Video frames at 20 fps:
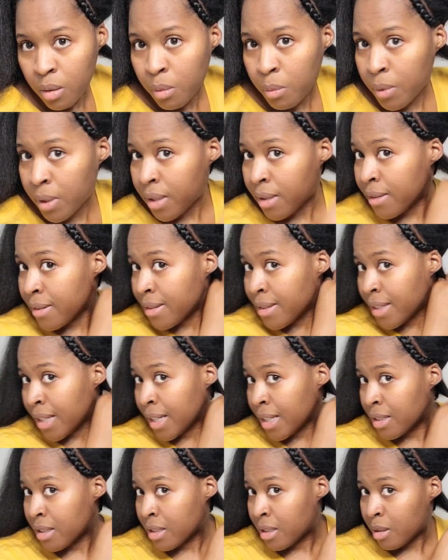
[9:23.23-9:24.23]
with a
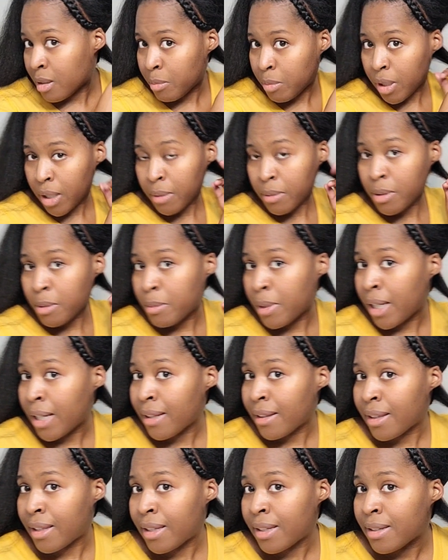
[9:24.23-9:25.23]
section probably
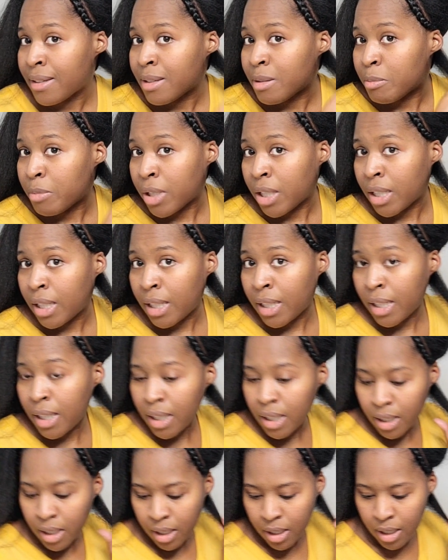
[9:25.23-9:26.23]
about this
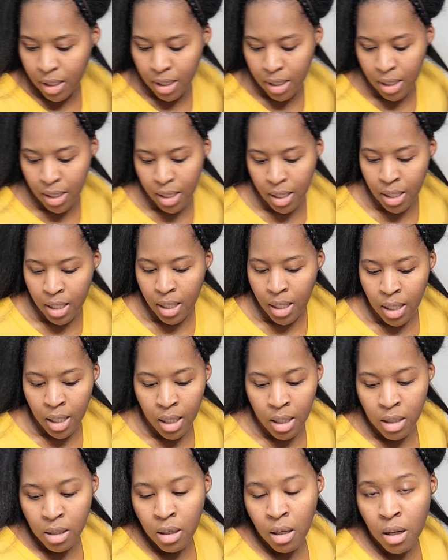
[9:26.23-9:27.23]
big.
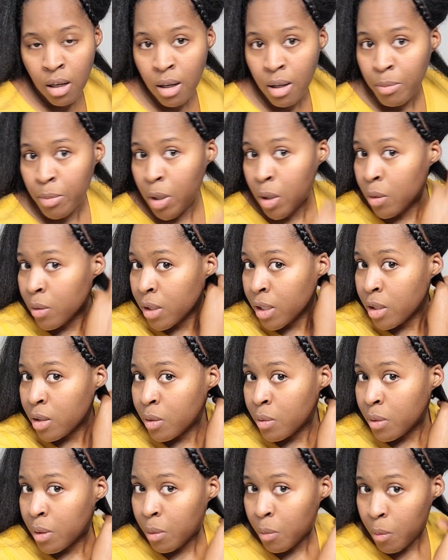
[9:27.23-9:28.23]
And y'all, I'm only
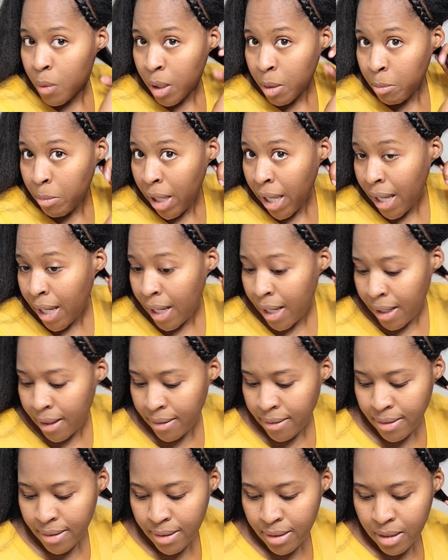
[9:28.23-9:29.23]
doing one
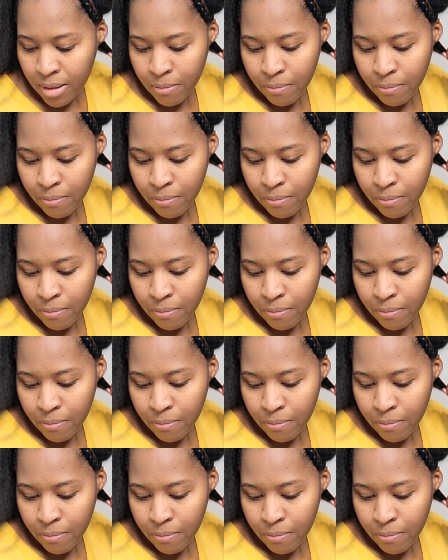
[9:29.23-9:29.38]
pass.